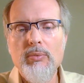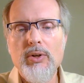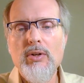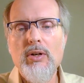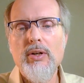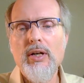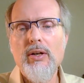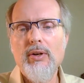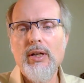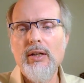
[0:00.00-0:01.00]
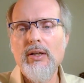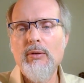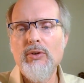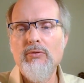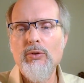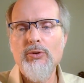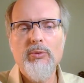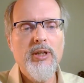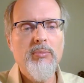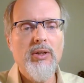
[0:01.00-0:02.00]
I recall hearing a number of older
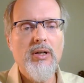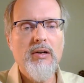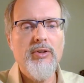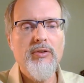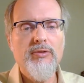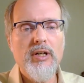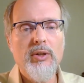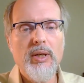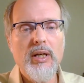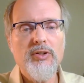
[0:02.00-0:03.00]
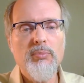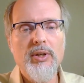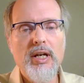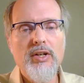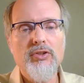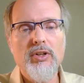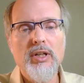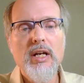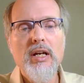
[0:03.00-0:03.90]
people offer the following explanation